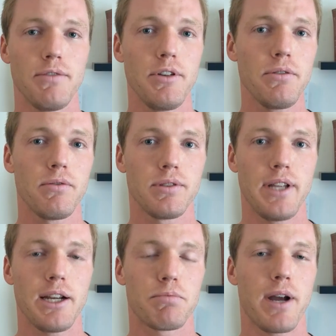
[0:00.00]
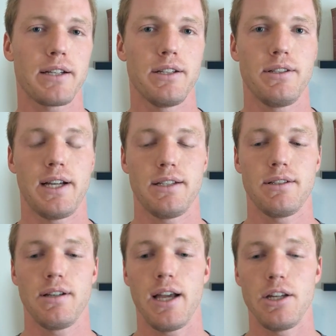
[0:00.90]
if you take a practice
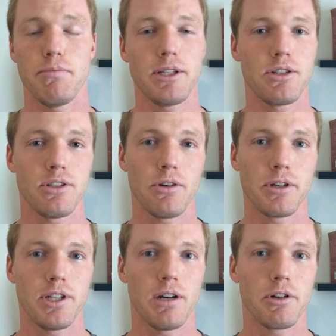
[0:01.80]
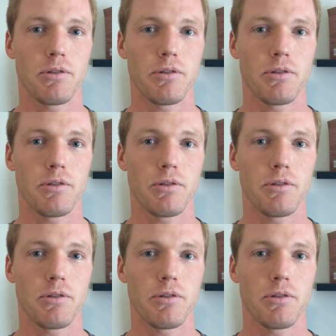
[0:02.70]
test and you miss a SOHCAHTOA